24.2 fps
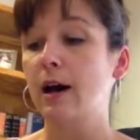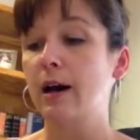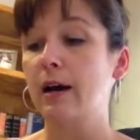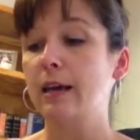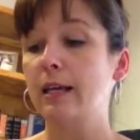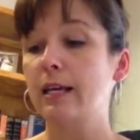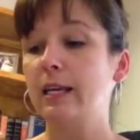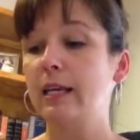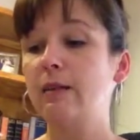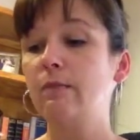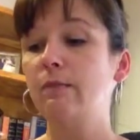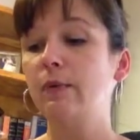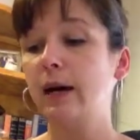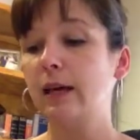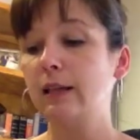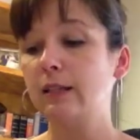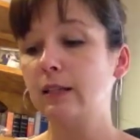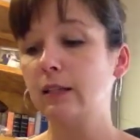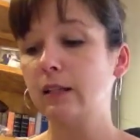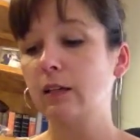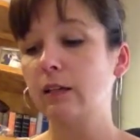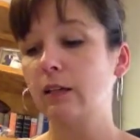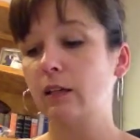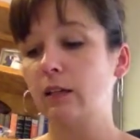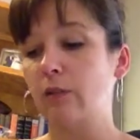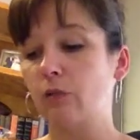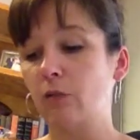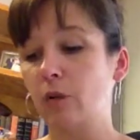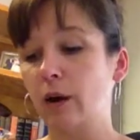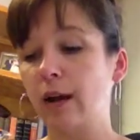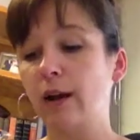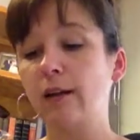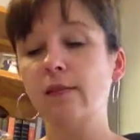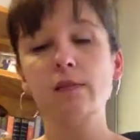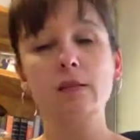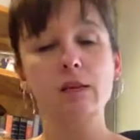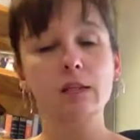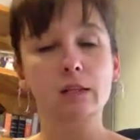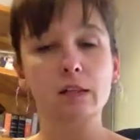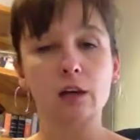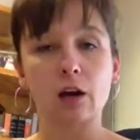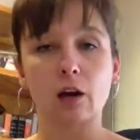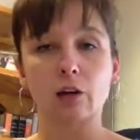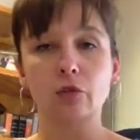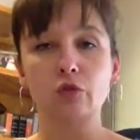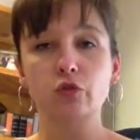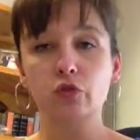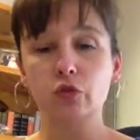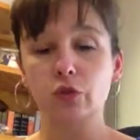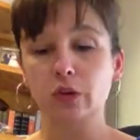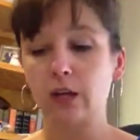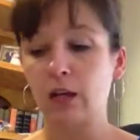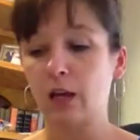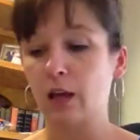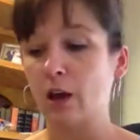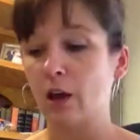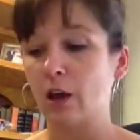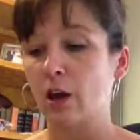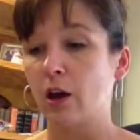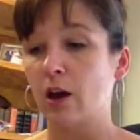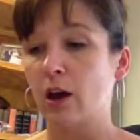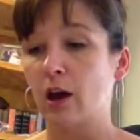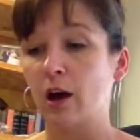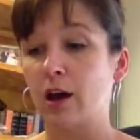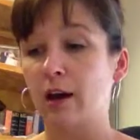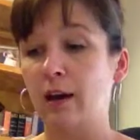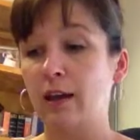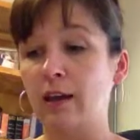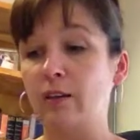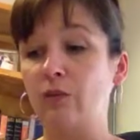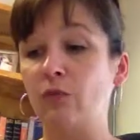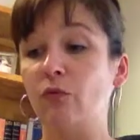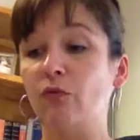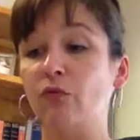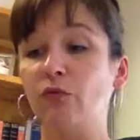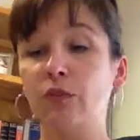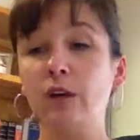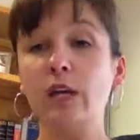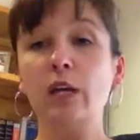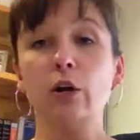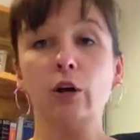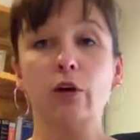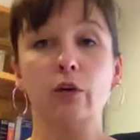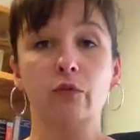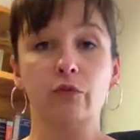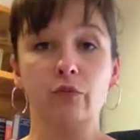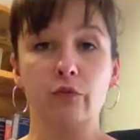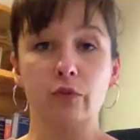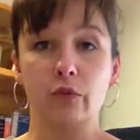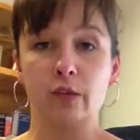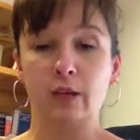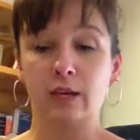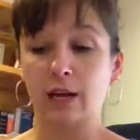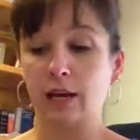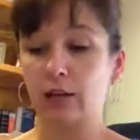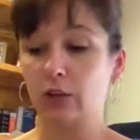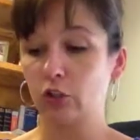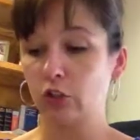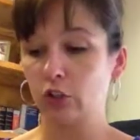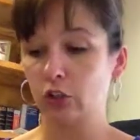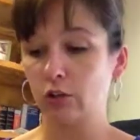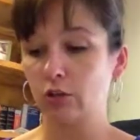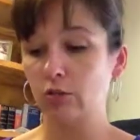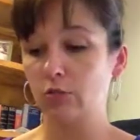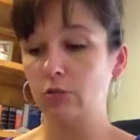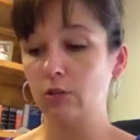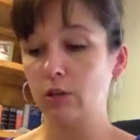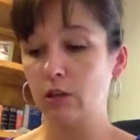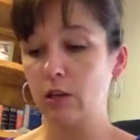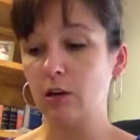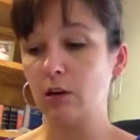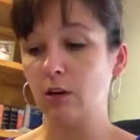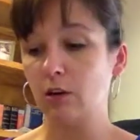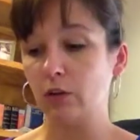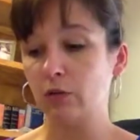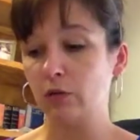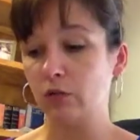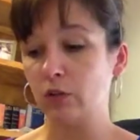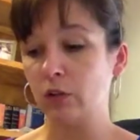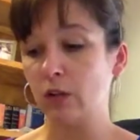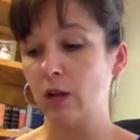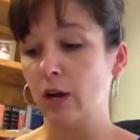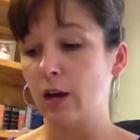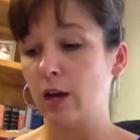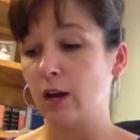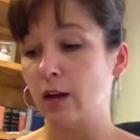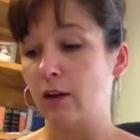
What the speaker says: He basically ran this country in fear for the next 2 years,